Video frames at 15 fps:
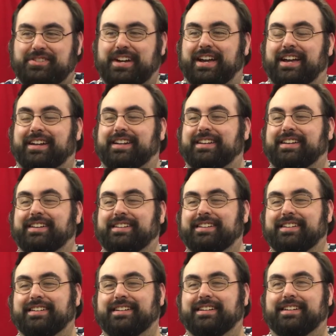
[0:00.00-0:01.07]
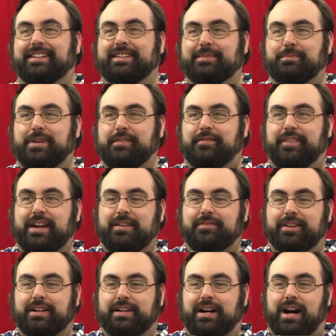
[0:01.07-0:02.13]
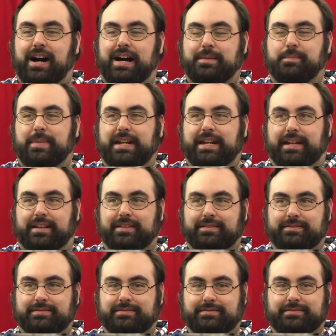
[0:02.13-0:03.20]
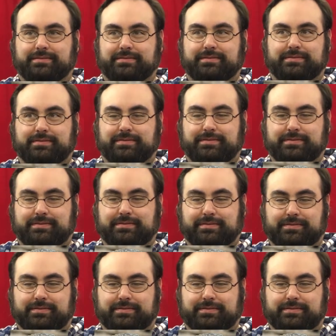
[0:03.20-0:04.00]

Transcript: Jack. My favorite, hot meat. Yeah.